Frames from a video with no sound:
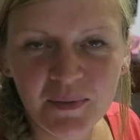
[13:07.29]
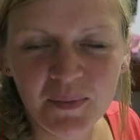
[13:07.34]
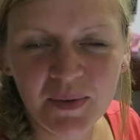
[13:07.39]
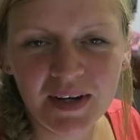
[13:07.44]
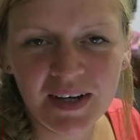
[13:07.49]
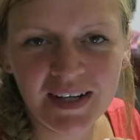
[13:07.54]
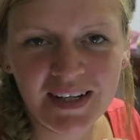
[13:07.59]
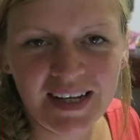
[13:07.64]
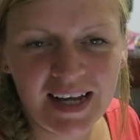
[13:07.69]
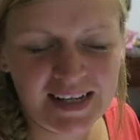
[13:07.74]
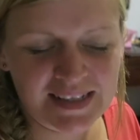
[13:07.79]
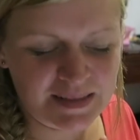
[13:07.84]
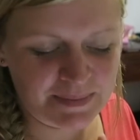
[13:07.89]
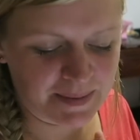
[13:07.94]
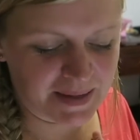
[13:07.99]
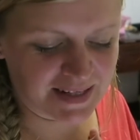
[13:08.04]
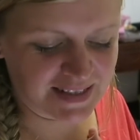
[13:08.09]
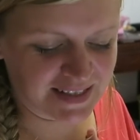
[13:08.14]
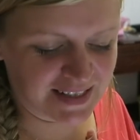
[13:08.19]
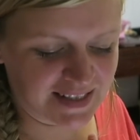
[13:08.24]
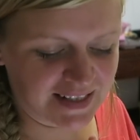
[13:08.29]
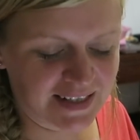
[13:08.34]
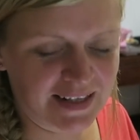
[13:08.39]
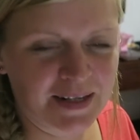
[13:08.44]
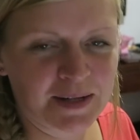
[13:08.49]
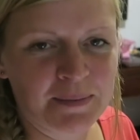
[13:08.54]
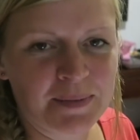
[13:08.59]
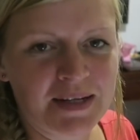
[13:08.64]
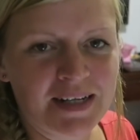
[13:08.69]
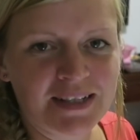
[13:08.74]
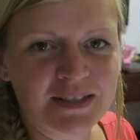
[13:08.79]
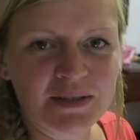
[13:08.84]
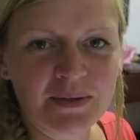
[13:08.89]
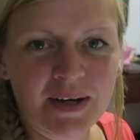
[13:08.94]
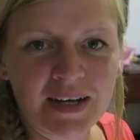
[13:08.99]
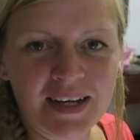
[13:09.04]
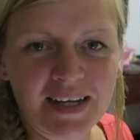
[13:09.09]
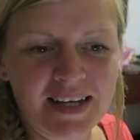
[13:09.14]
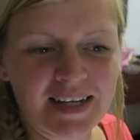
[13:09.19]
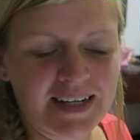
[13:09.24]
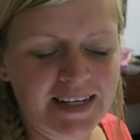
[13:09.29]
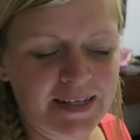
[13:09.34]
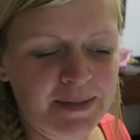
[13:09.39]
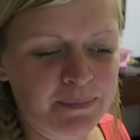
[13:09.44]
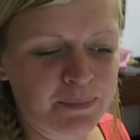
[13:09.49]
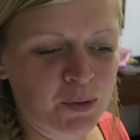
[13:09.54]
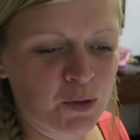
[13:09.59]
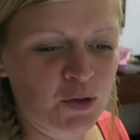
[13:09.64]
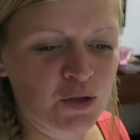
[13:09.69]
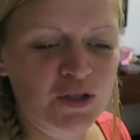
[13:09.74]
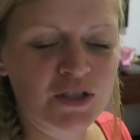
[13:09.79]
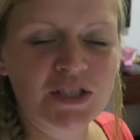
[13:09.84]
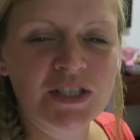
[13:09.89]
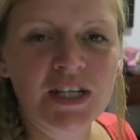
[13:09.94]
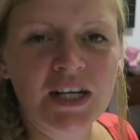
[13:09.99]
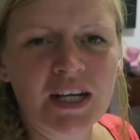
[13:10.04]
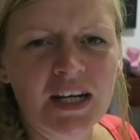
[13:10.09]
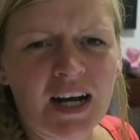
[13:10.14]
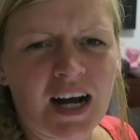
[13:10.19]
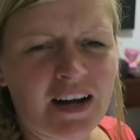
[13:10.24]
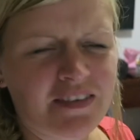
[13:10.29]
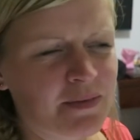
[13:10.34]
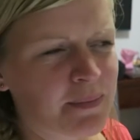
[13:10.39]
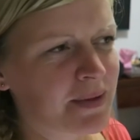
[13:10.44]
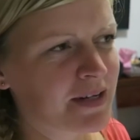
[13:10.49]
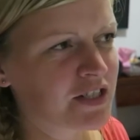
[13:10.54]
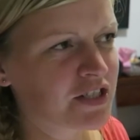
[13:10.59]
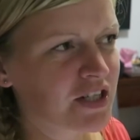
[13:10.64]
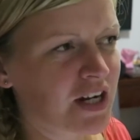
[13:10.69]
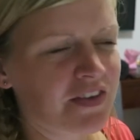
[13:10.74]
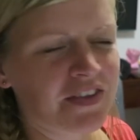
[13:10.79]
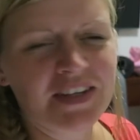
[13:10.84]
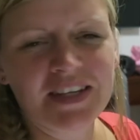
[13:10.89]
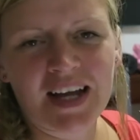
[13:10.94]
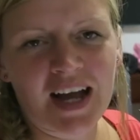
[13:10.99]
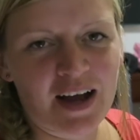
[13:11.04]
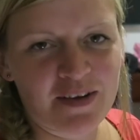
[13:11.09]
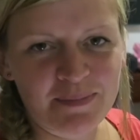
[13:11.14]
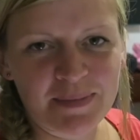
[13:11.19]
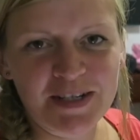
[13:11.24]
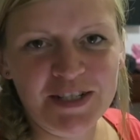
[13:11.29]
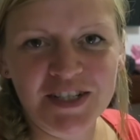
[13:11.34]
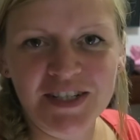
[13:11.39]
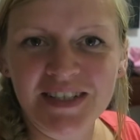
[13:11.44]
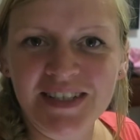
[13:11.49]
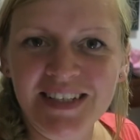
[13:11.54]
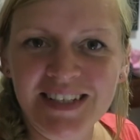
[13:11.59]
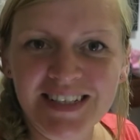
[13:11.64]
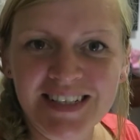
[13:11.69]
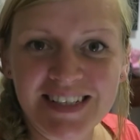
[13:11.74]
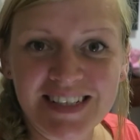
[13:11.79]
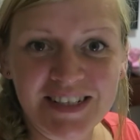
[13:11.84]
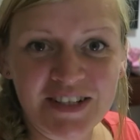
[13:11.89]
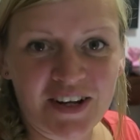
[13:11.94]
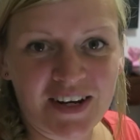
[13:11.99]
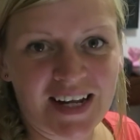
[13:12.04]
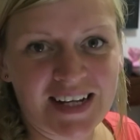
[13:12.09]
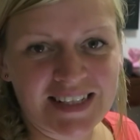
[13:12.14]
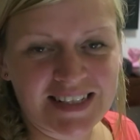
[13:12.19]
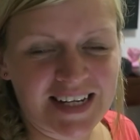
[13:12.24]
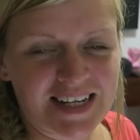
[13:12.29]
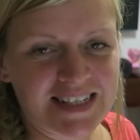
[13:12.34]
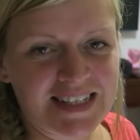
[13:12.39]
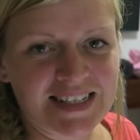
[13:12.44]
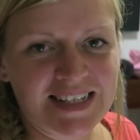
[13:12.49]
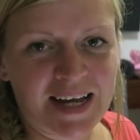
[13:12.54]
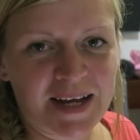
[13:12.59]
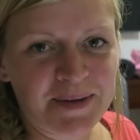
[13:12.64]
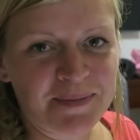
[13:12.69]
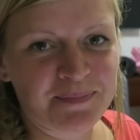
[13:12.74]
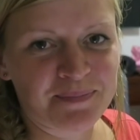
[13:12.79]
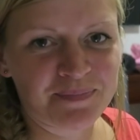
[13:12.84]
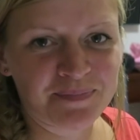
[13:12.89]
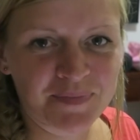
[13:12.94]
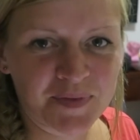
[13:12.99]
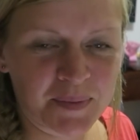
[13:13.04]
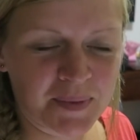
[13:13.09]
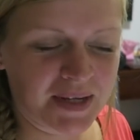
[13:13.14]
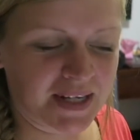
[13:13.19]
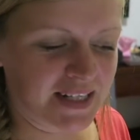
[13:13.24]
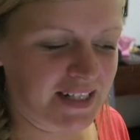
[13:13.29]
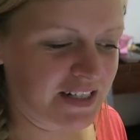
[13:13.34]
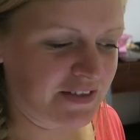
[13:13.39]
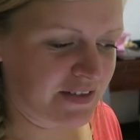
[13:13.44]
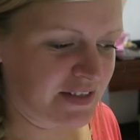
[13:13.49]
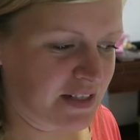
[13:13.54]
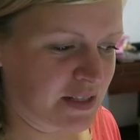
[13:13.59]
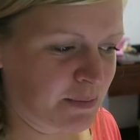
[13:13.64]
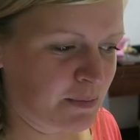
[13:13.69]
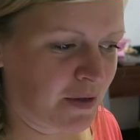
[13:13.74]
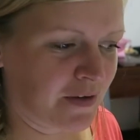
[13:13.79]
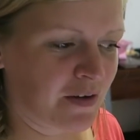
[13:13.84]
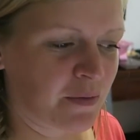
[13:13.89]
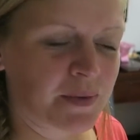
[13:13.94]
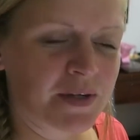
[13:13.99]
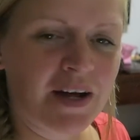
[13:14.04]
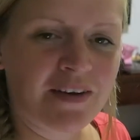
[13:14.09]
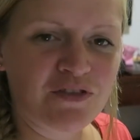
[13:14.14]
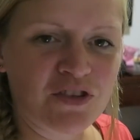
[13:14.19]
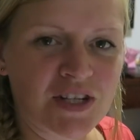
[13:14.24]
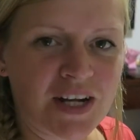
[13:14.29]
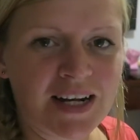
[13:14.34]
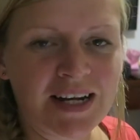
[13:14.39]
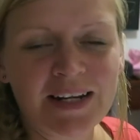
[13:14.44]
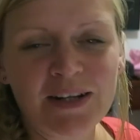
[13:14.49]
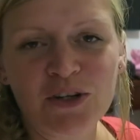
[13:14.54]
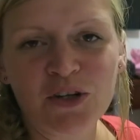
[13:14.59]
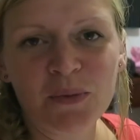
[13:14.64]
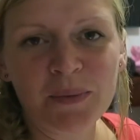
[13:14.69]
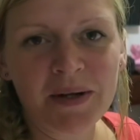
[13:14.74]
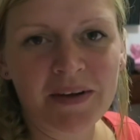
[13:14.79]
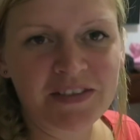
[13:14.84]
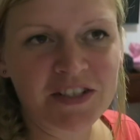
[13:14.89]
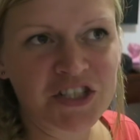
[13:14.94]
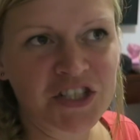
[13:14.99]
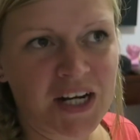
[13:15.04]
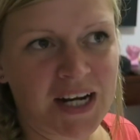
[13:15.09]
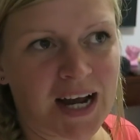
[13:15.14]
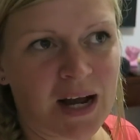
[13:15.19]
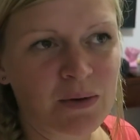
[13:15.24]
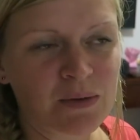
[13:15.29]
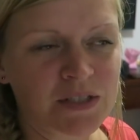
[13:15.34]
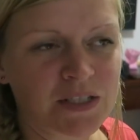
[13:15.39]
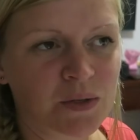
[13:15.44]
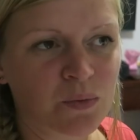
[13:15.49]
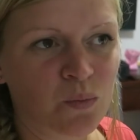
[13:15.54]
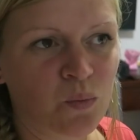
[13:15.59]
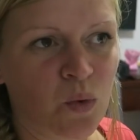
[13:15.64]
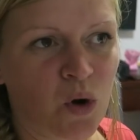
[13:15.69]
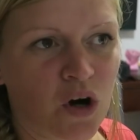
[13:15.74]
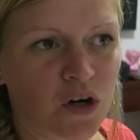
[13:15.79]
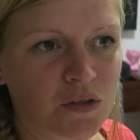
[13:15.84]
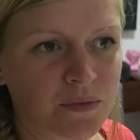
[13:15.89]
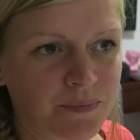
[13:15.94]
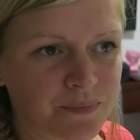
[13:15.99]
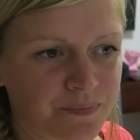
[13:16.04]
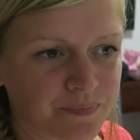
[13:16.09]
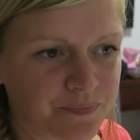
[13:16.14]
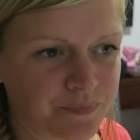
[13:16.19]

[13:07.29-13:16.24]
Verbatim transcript: We're gonna get into bed in a little bit. It's quite early, but I've mentioned, I think I have mentioned that this is our last day today. We are leaving tomorrow. We, I've just had a little look. We have to check out till one.